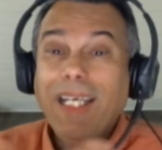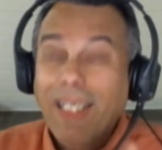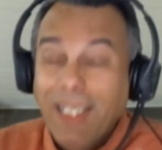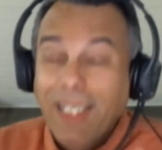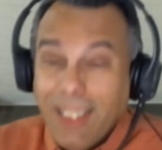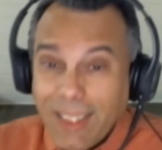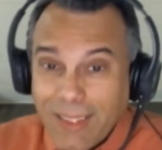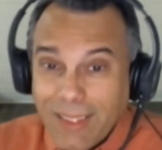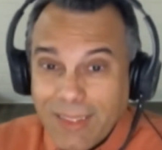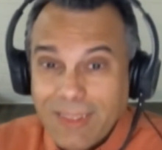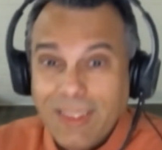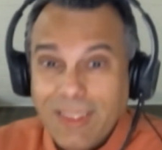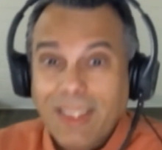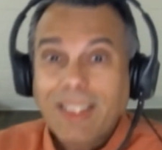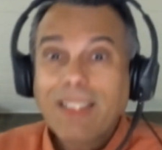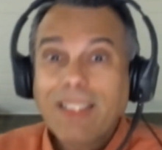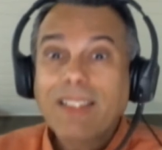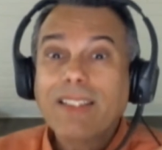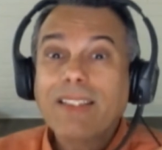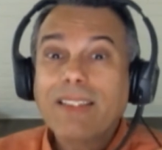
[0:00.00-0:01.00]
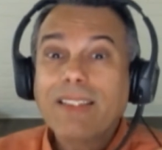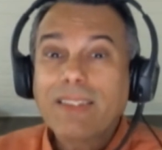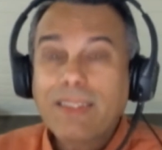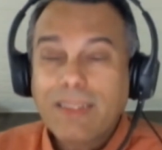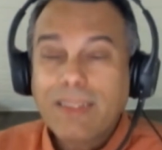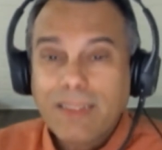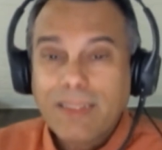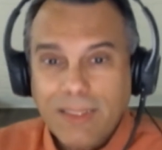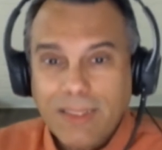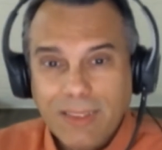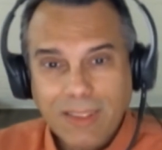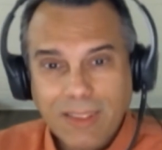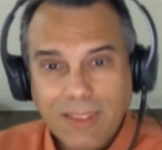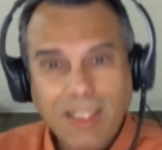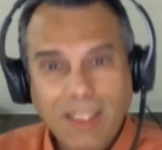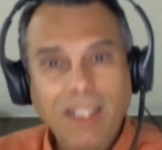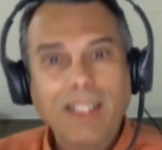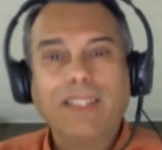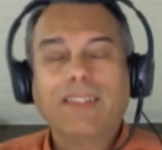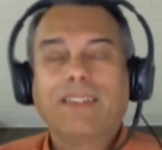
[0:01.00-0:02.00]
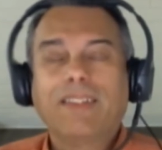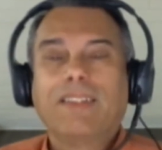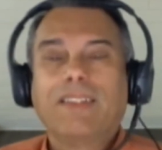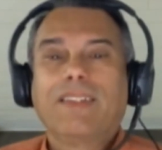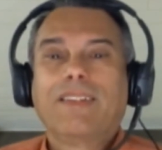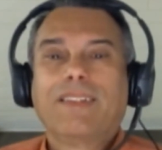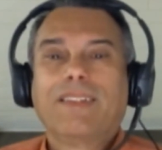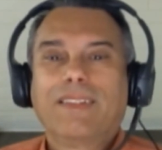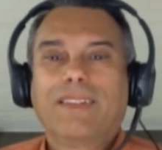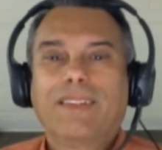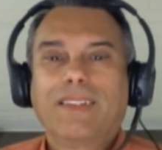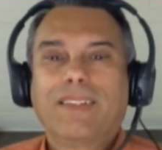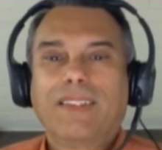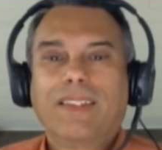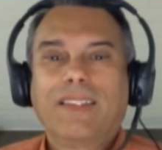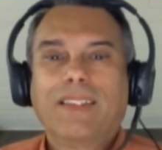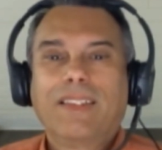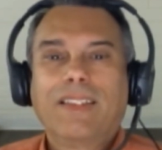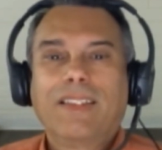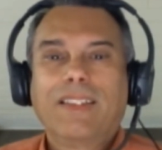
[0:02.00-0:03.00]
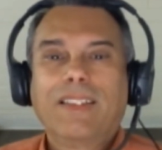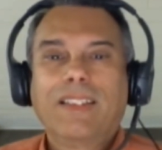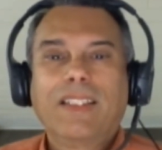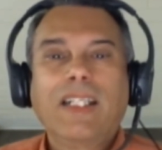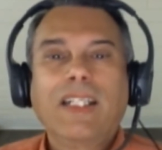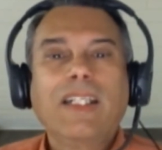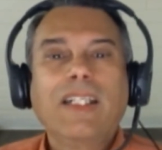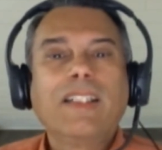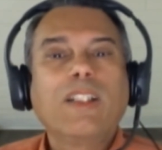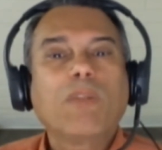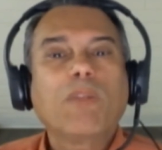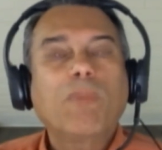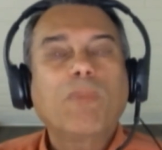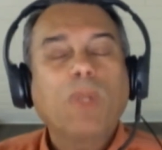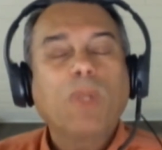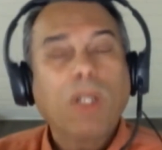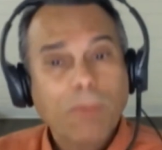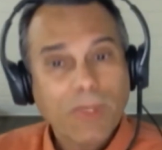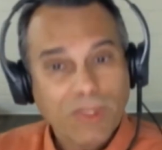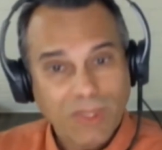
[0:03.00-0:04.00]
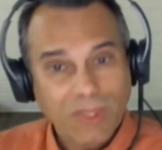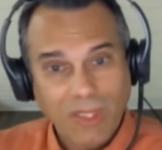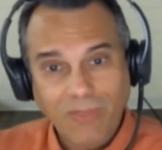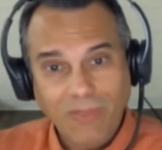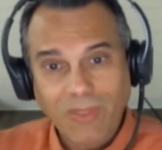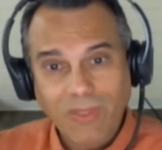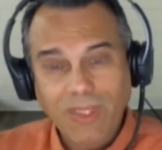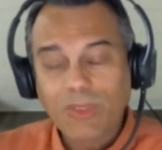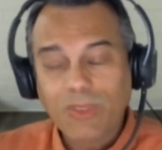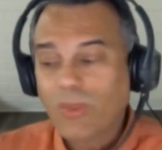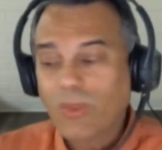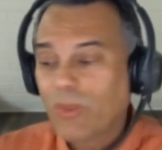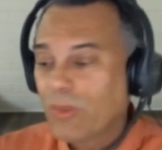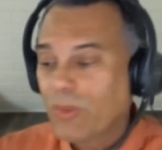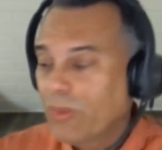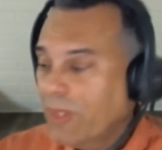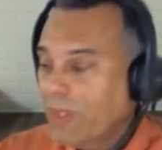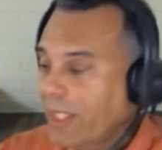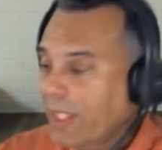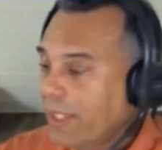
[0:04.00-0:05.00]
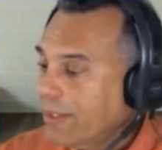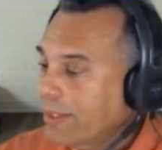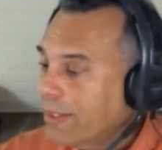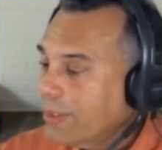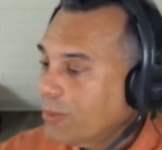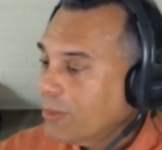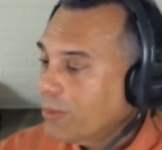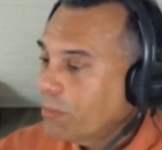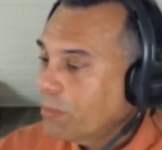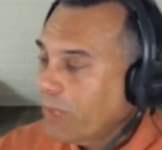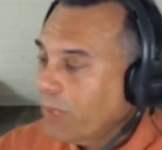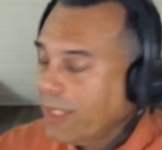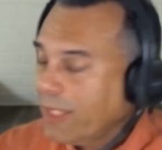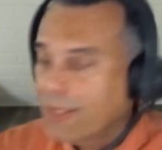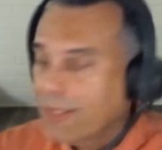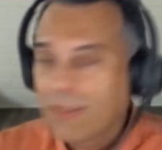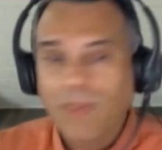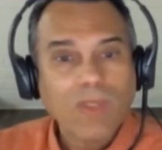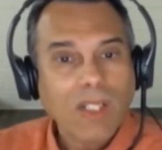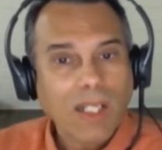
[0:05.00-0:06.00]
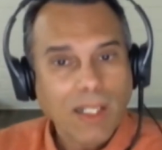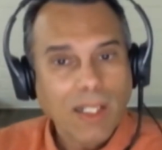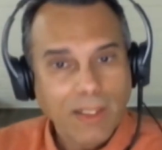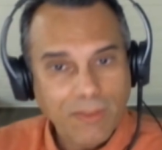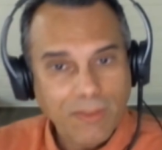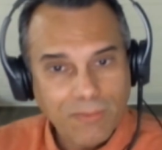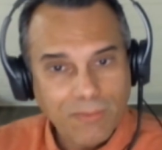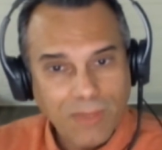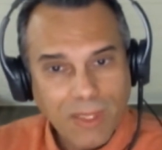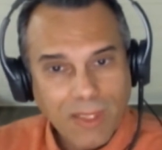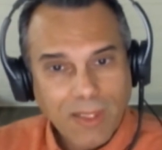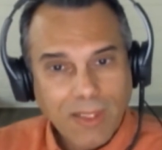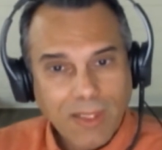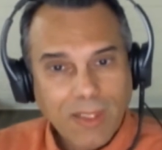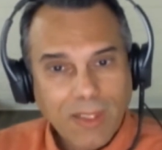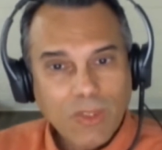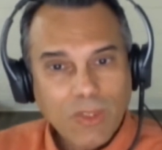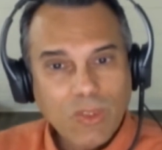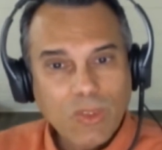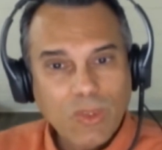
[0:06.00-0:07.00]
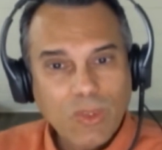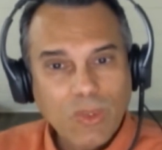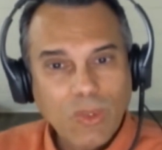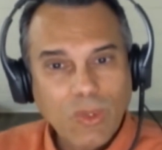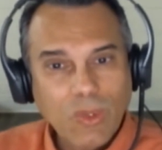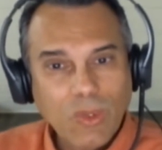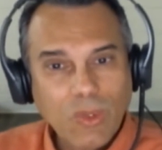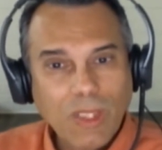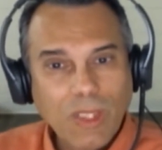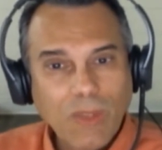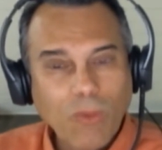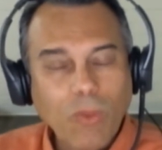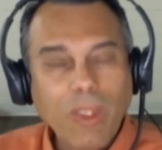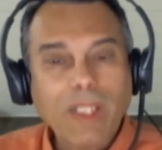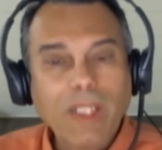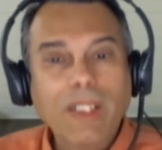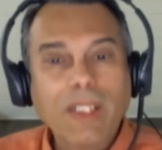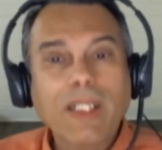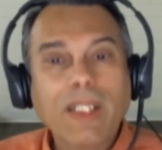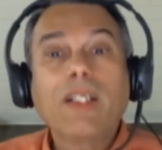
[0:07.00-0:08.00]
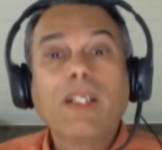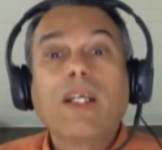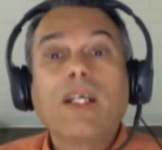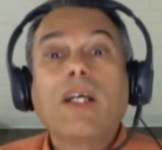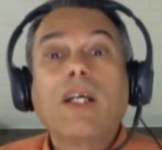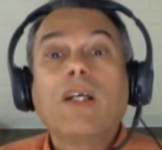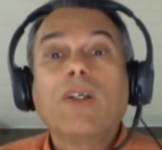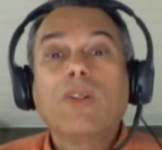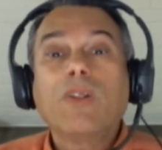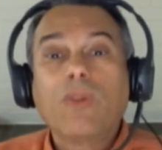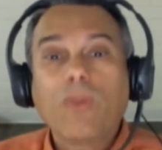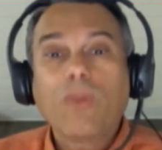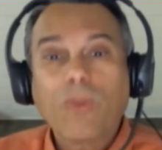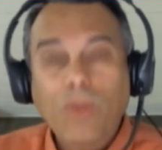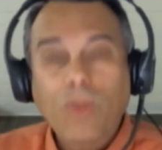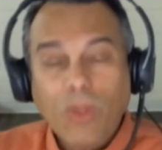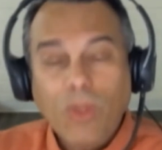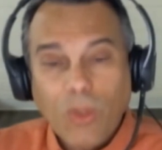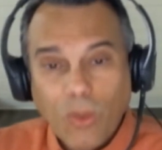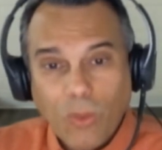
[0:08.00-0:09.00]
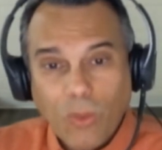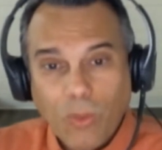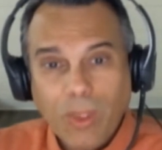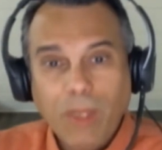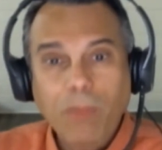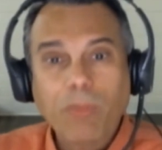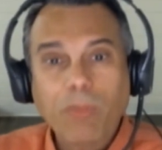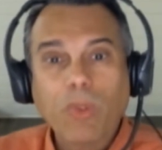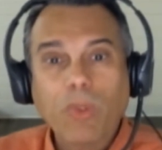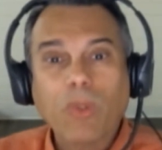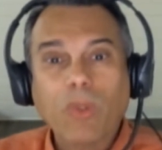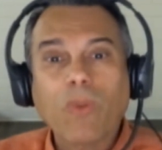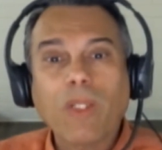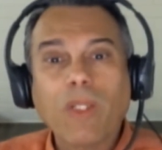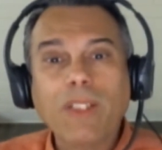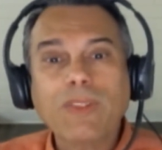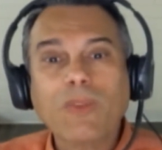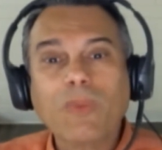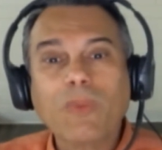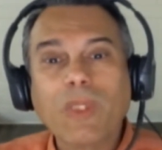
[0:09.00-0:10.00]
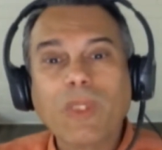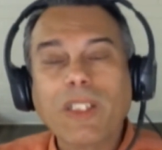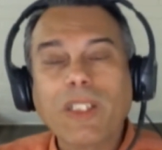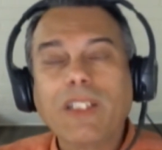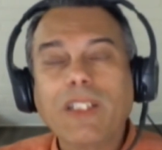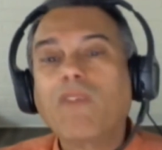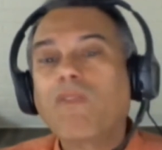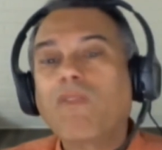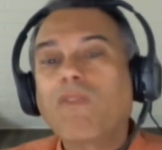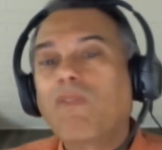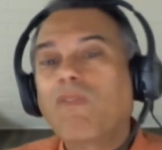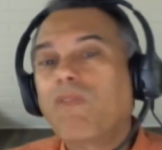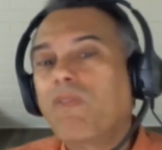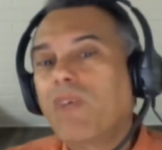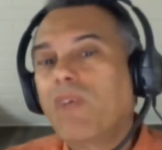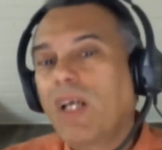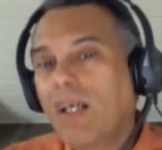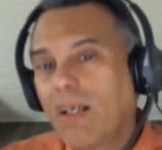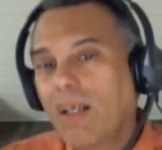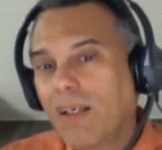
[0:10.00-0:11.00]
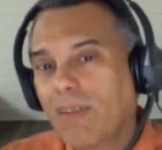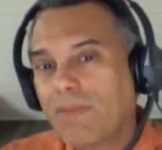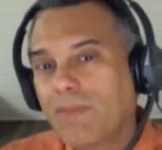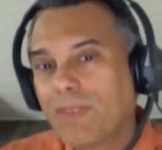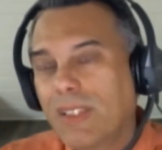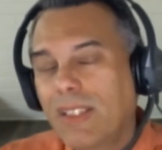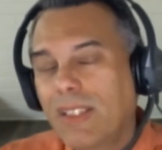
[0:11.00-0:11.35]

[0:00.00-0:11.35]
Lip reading: is designed. And the purpose of it is to create this base of life so that we can grow, we can progress, and we can evolve,